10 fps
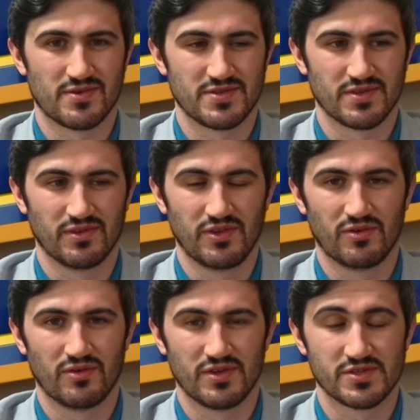So it's a
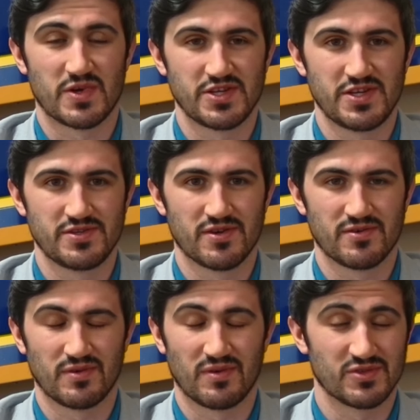little, it's much
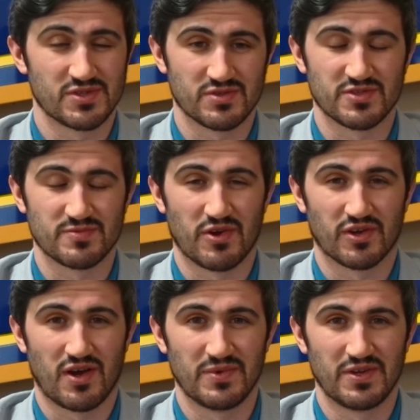easier, it's just a smaller
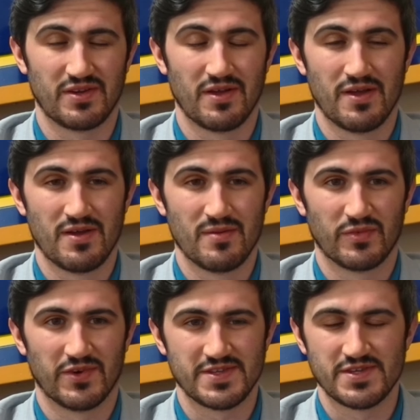company,
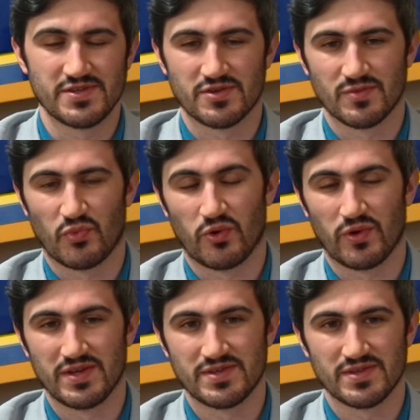but it's easier to
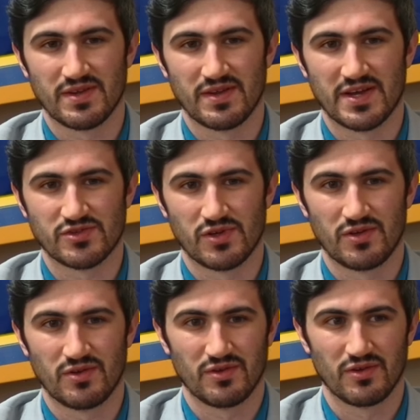point and
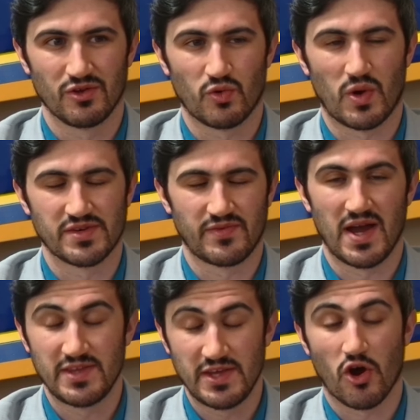actually
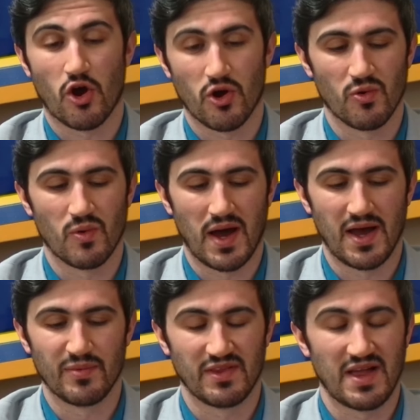quantify the
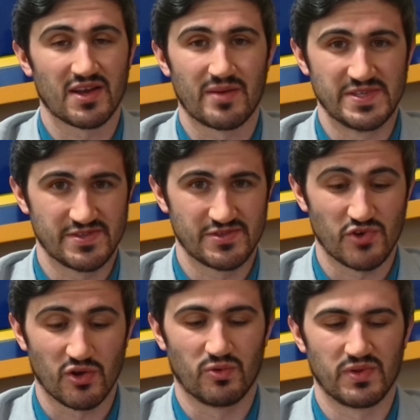ROI, but a lot of companies
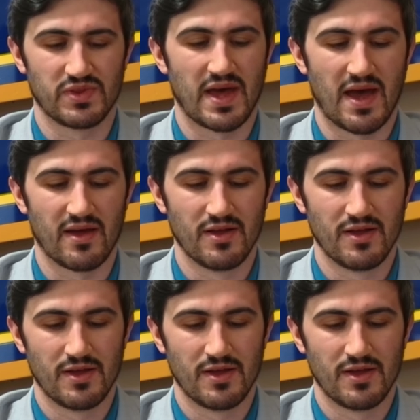struggle with that,